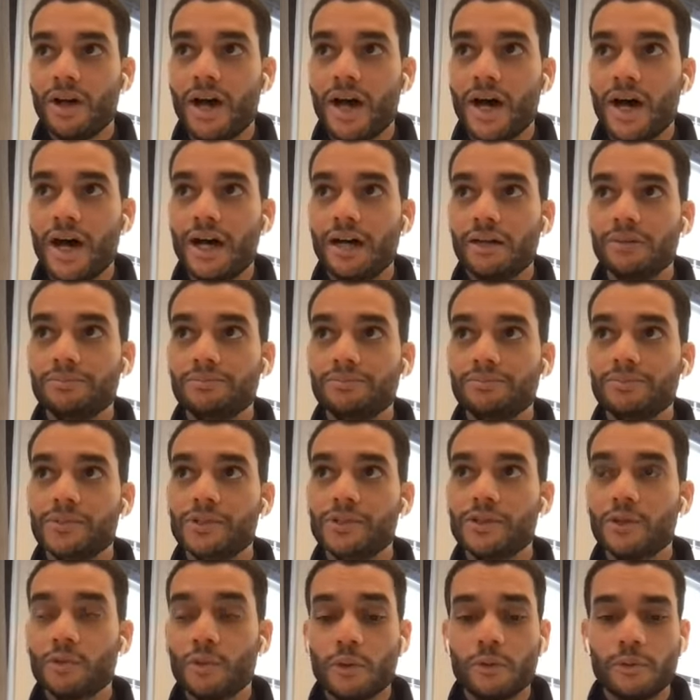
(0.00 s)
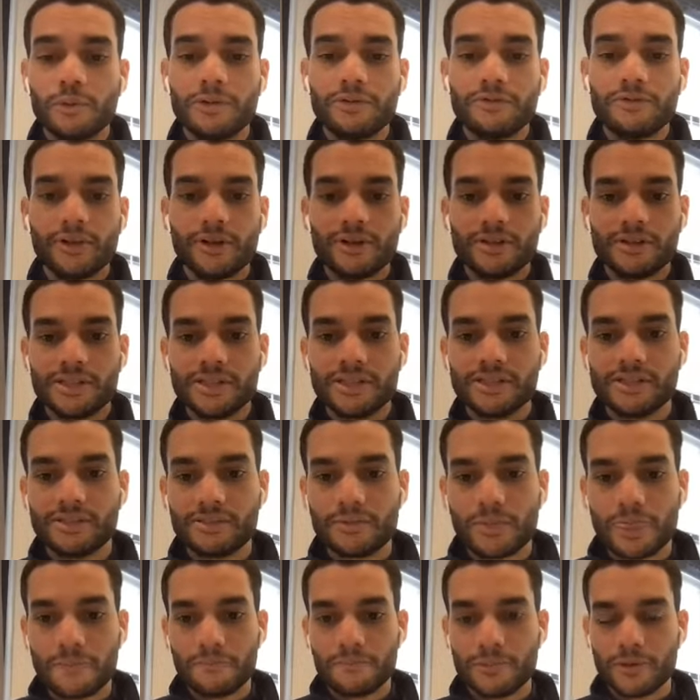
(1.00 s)
So what we've learned
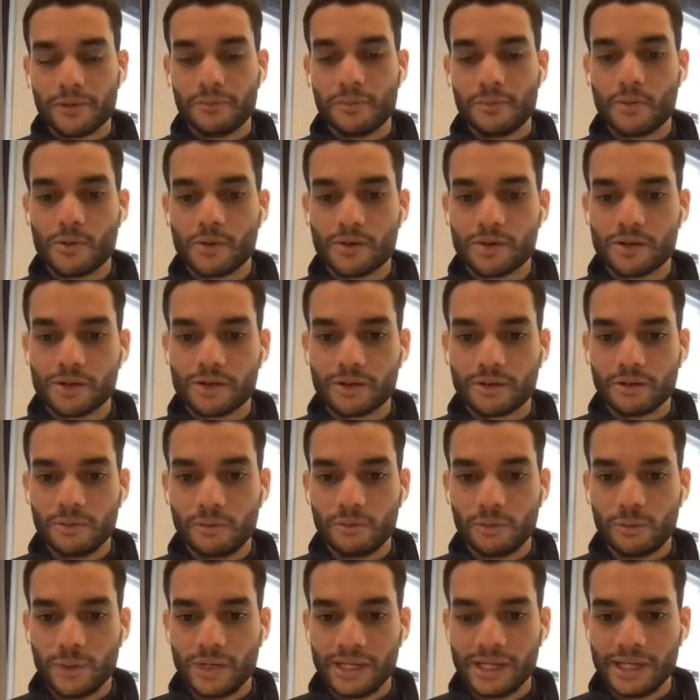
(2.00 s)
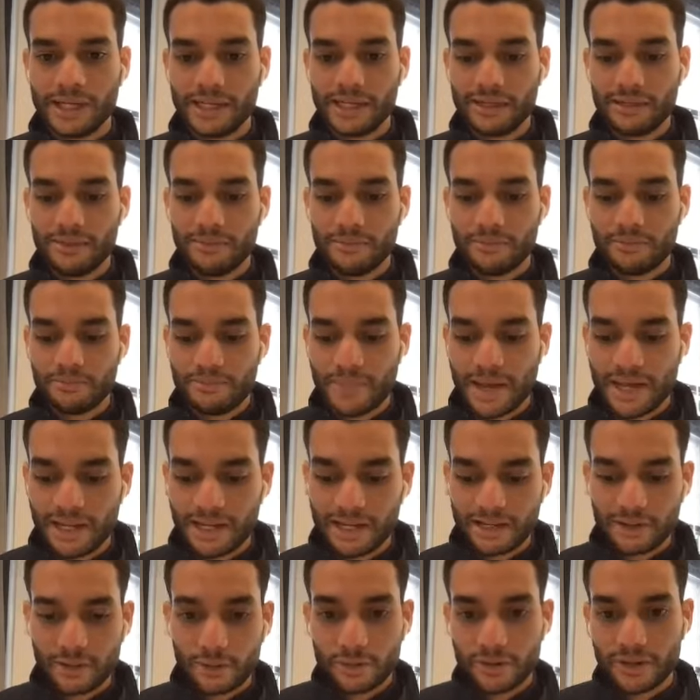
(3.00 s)
is the more we
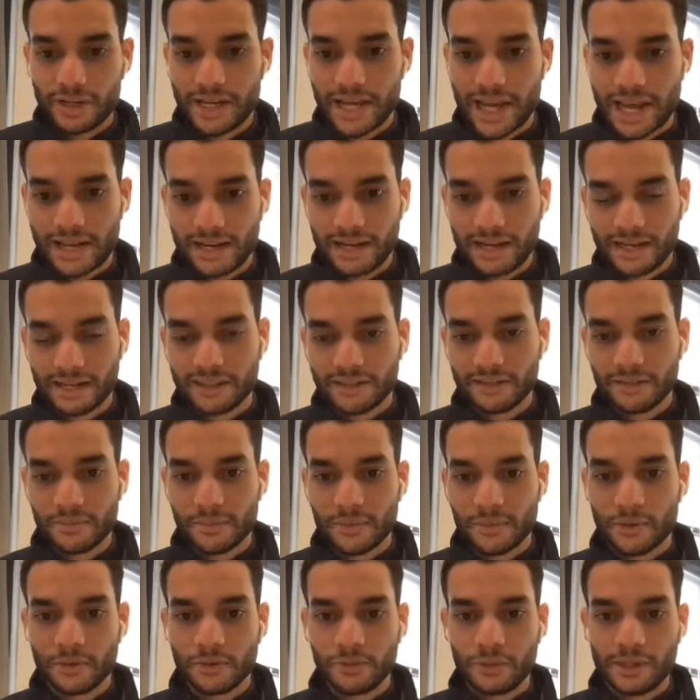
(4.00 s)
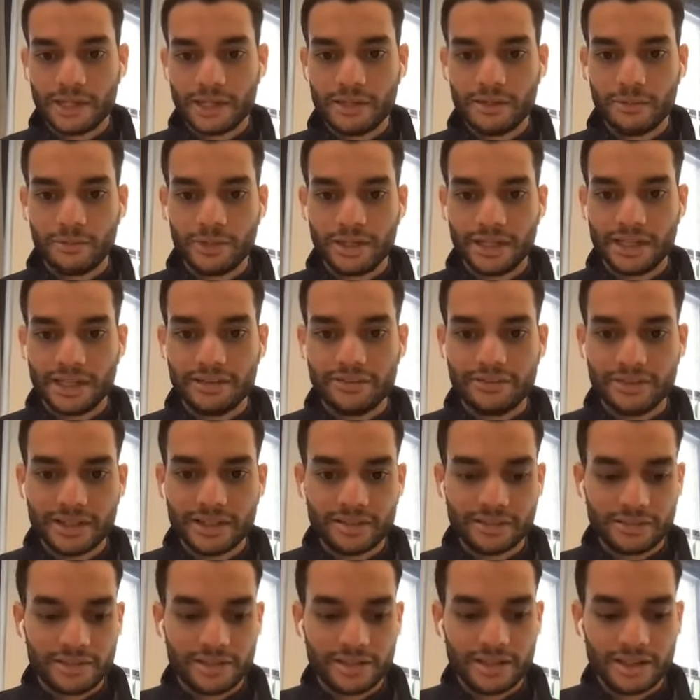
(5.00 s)
make it organic and the more we give
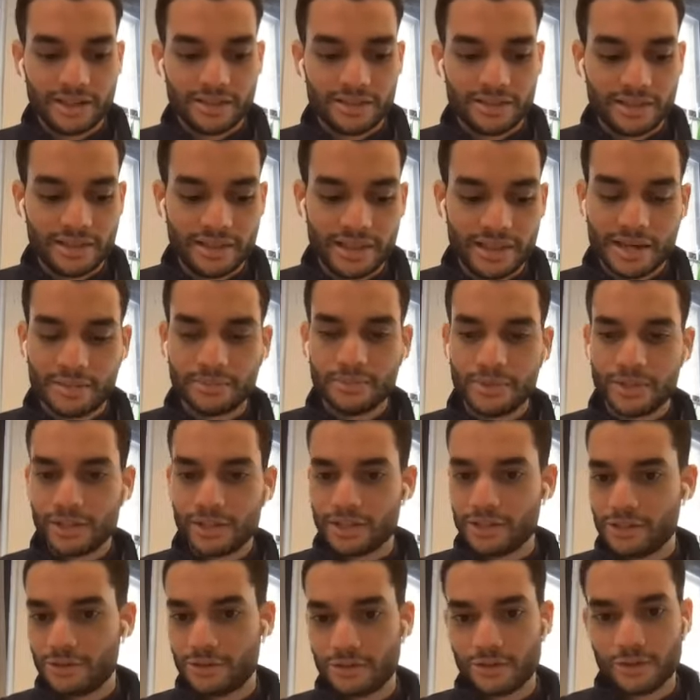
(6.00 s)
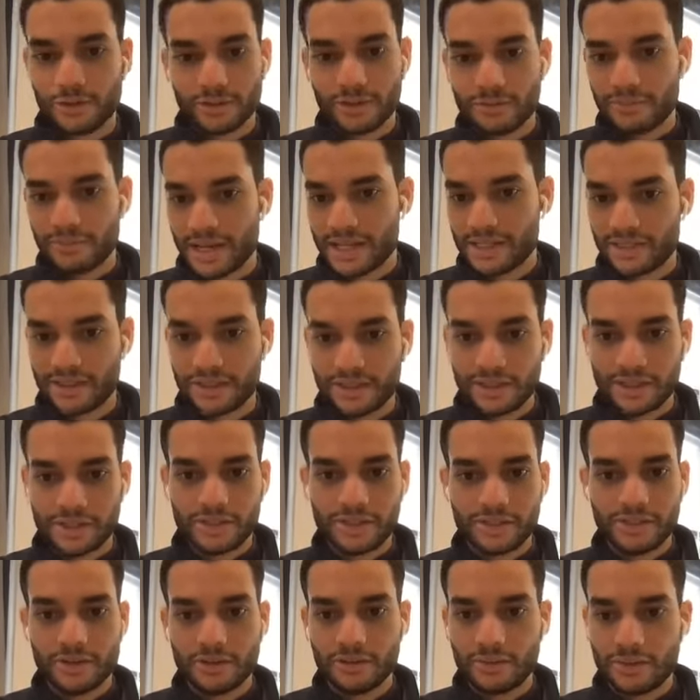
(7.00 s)
it to them to control the
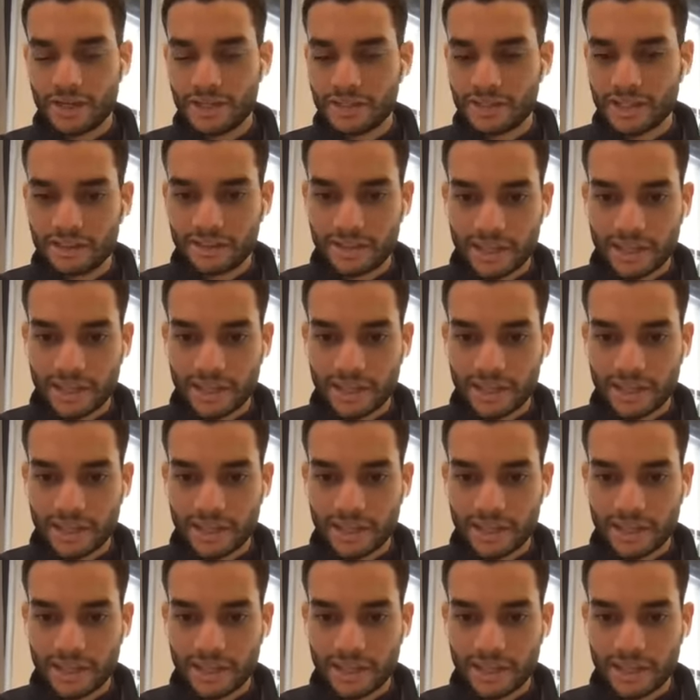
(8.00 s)
message, things that